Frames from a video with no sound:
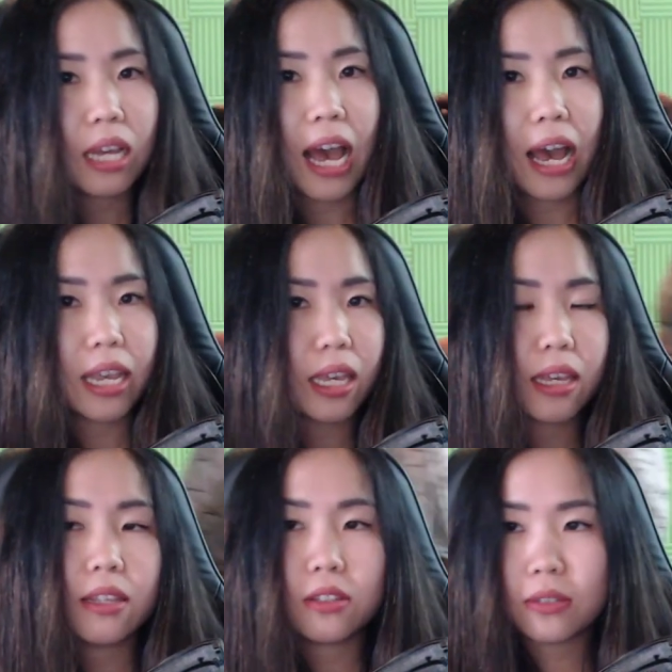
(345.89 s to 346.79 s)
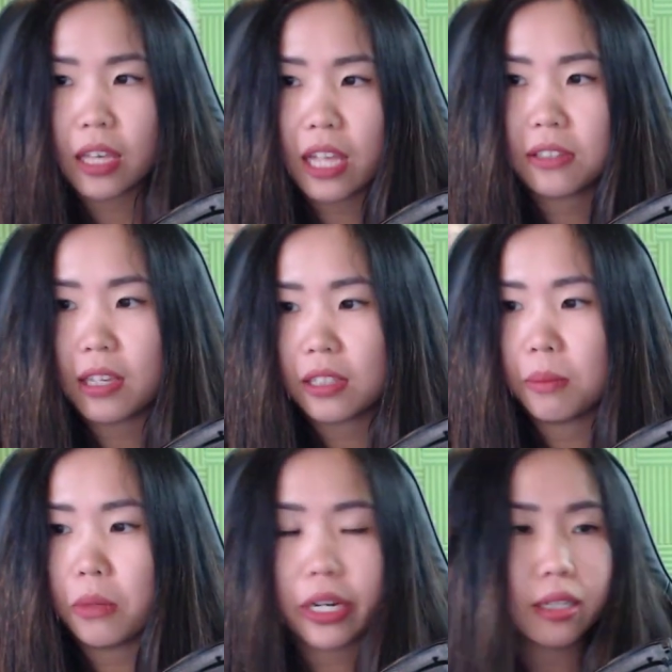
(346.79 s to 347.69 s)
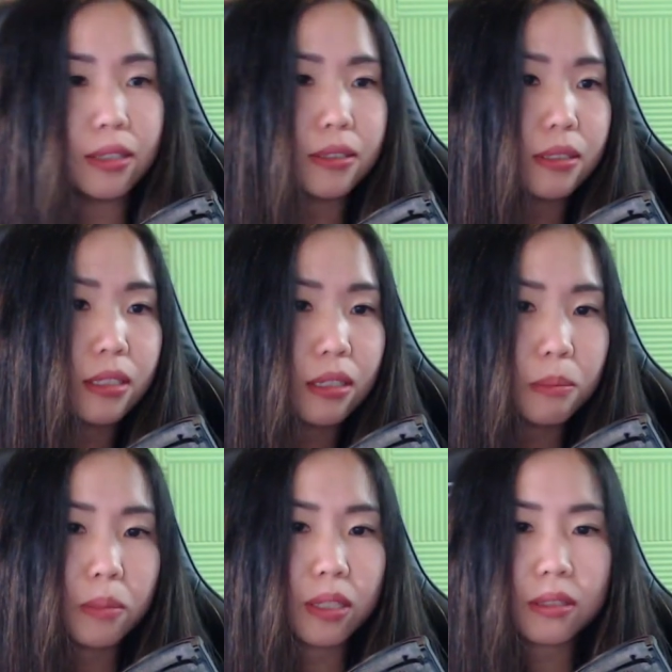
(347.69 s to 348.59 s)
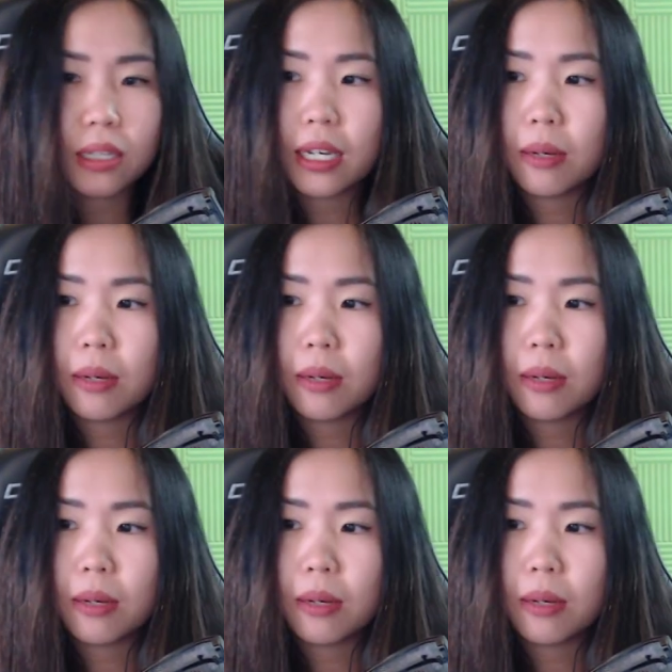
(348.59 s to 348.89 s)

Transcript: high-end headset market, but